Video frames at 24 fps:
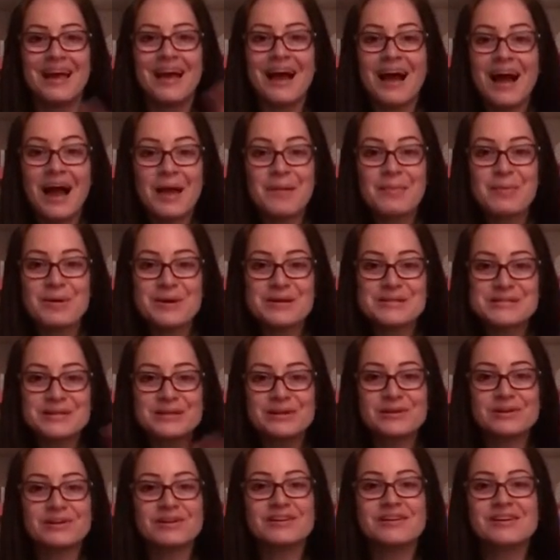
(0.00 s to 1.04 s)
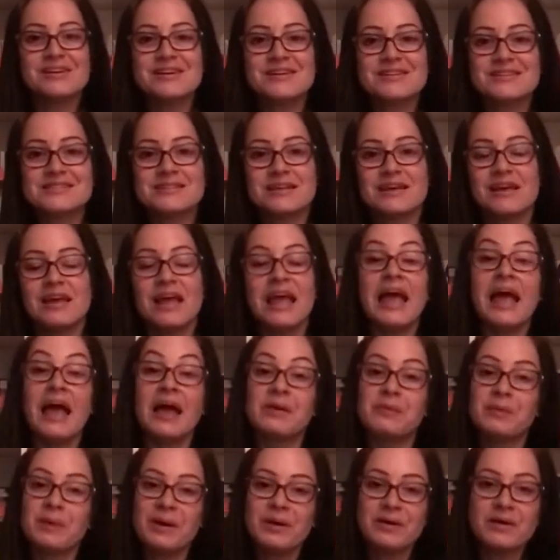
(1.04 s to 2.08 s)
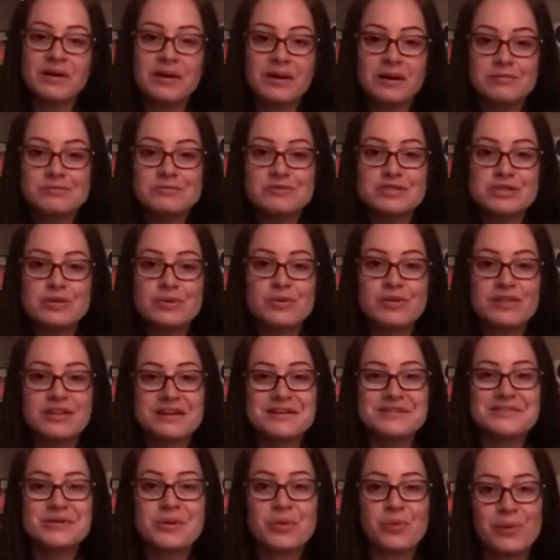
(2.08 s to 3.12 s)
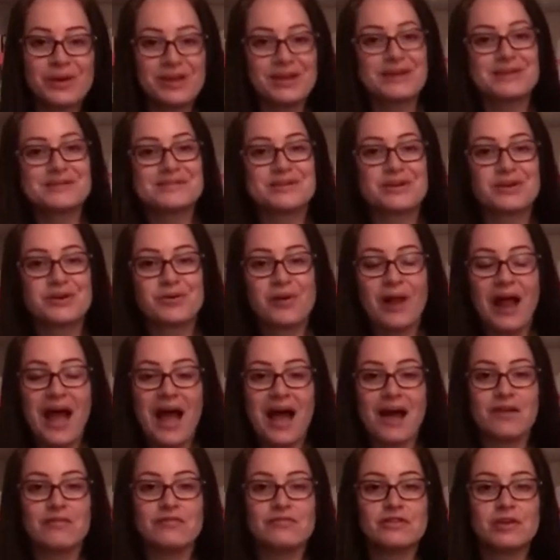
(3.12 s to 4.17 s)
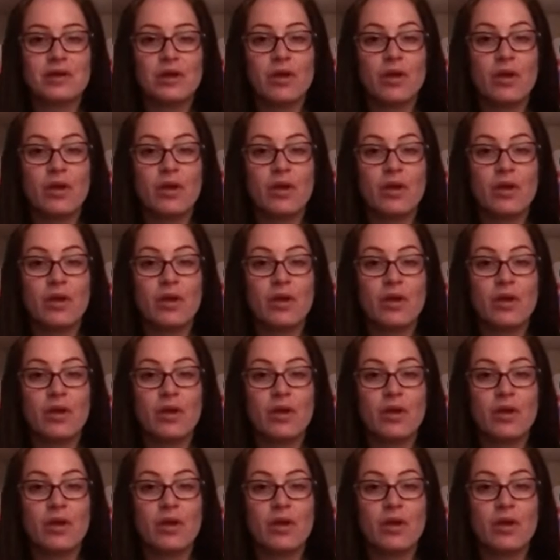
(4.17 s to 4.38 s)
Hi boys and girls, and welcome to this week's craft.